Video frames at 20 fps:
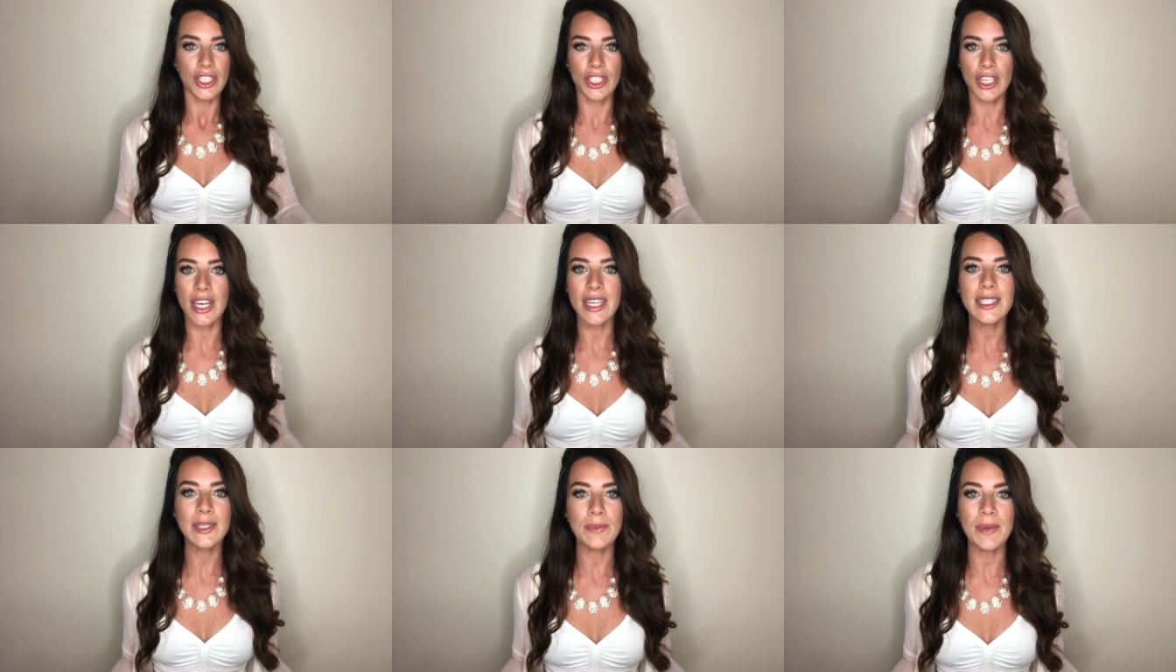
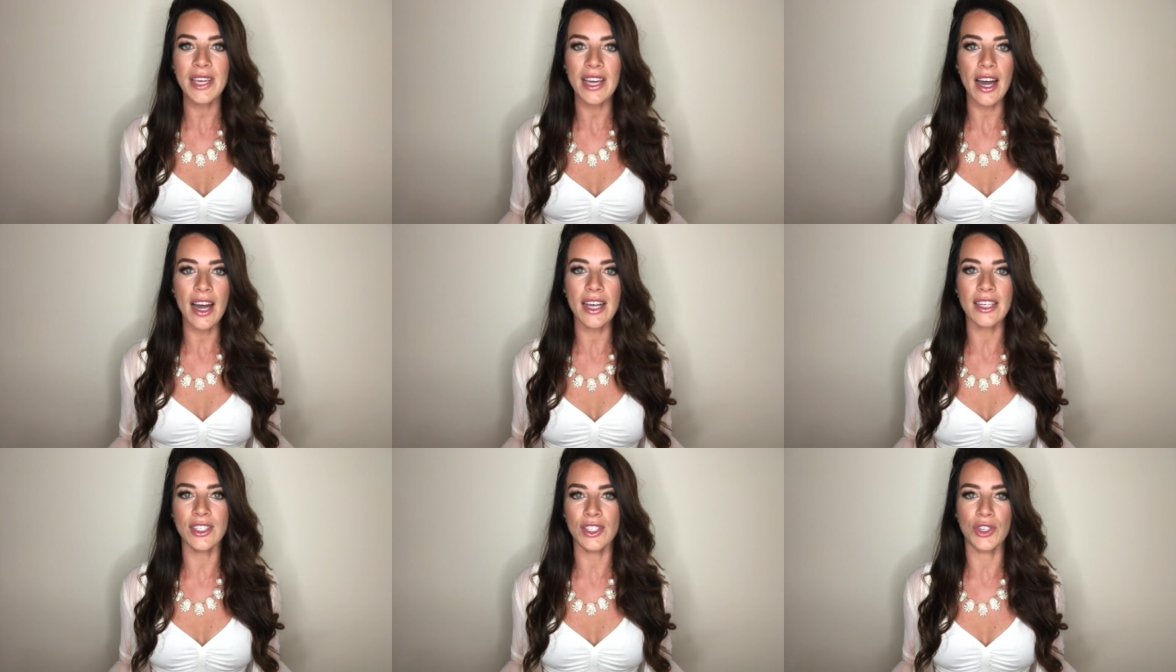Just
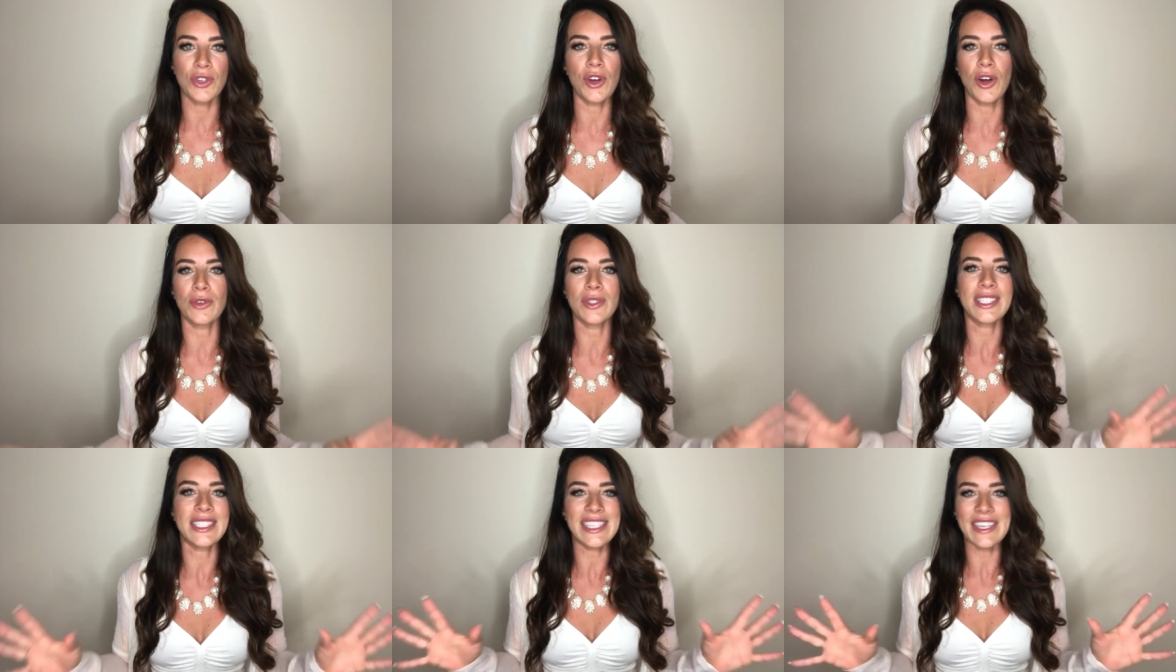because you
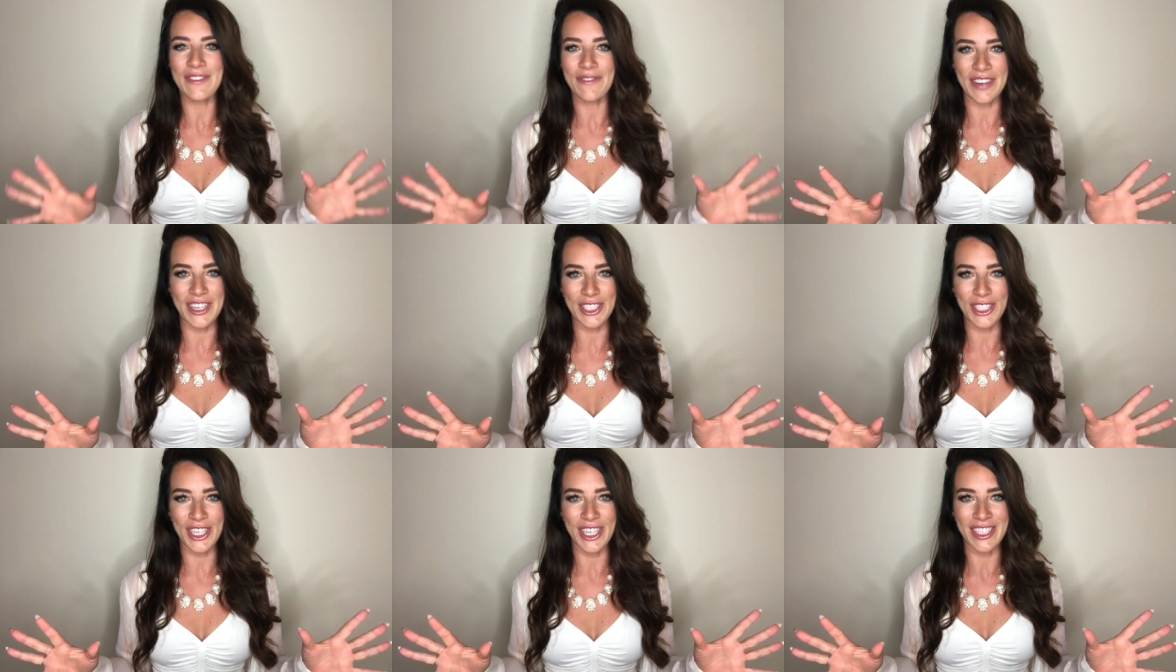don't see
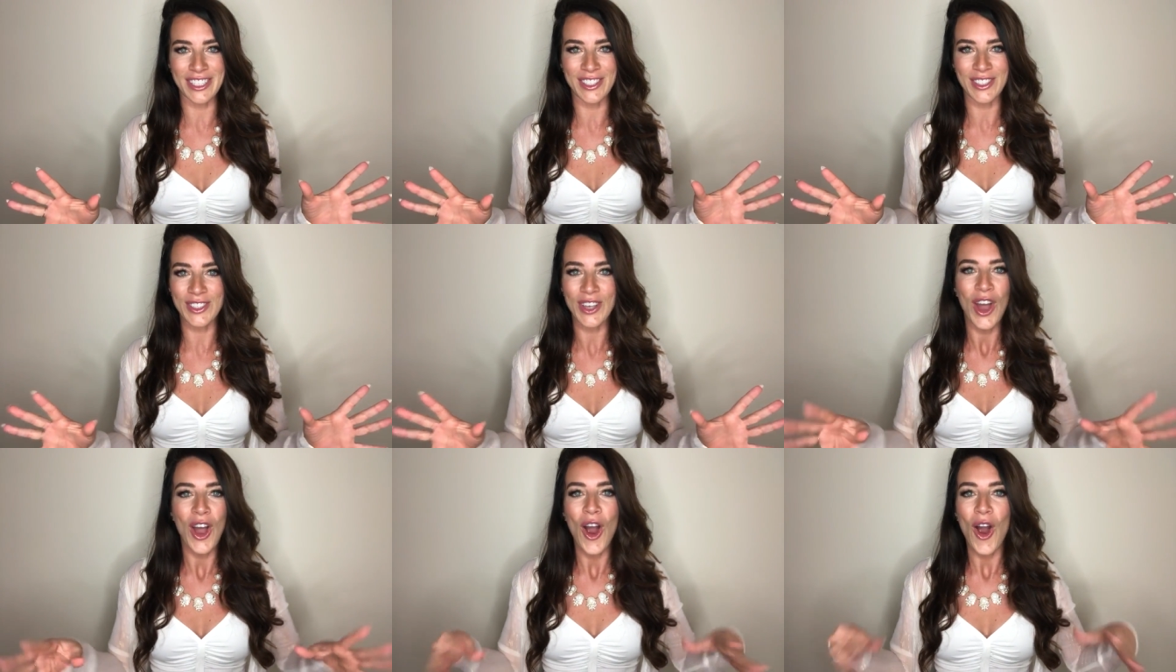
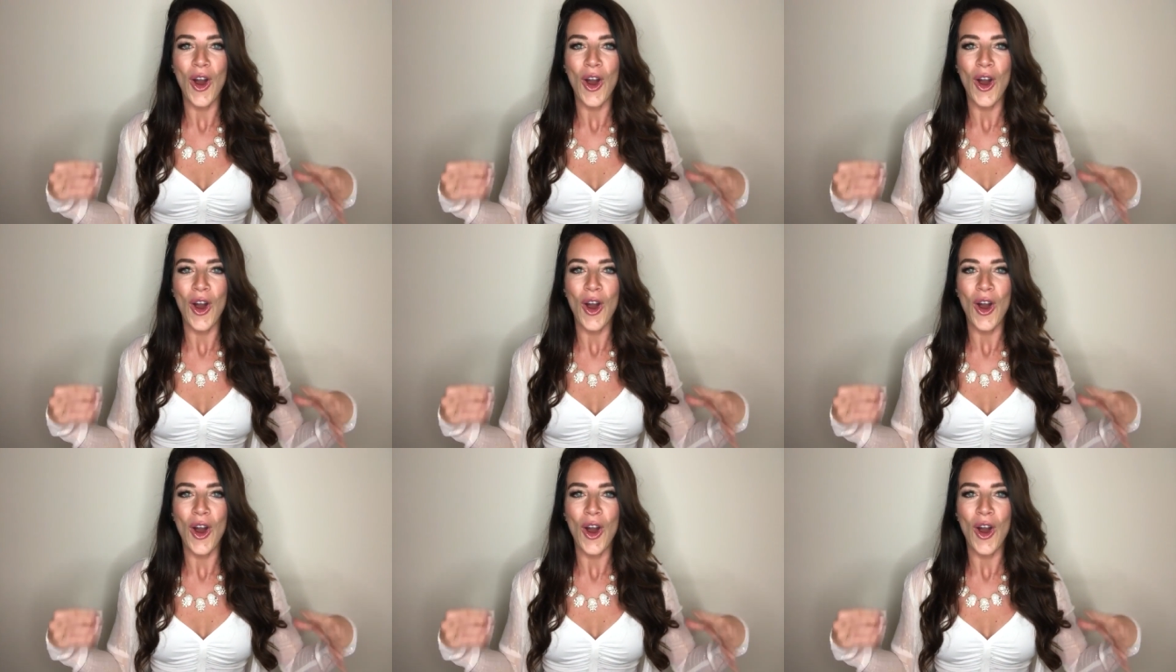visions